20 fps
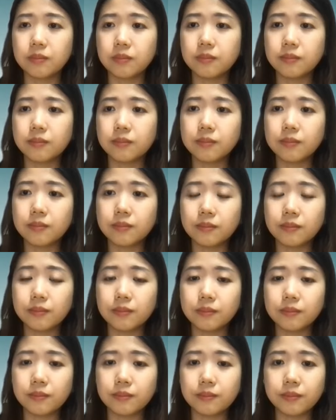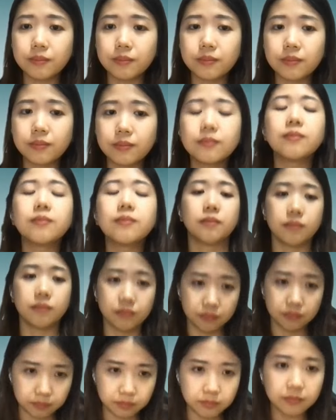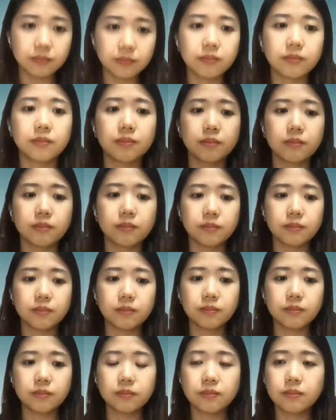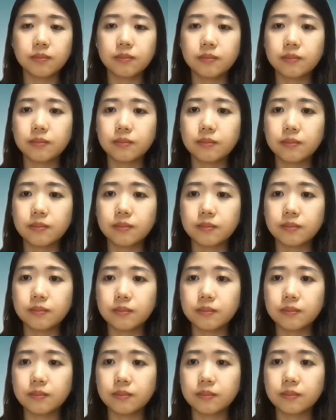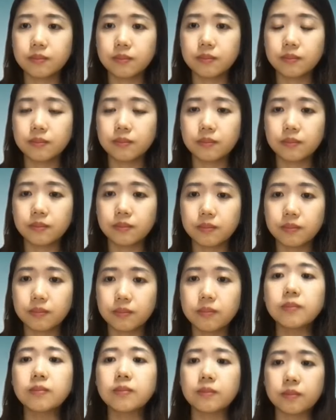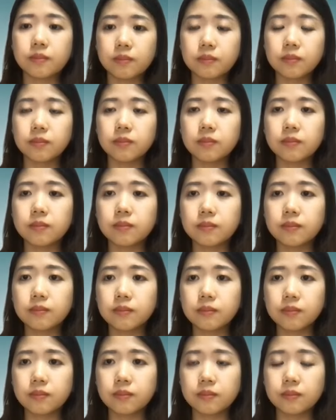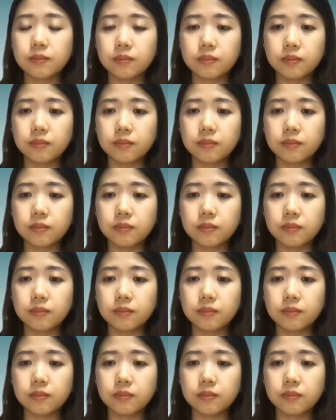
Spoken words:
The person shown says nothing.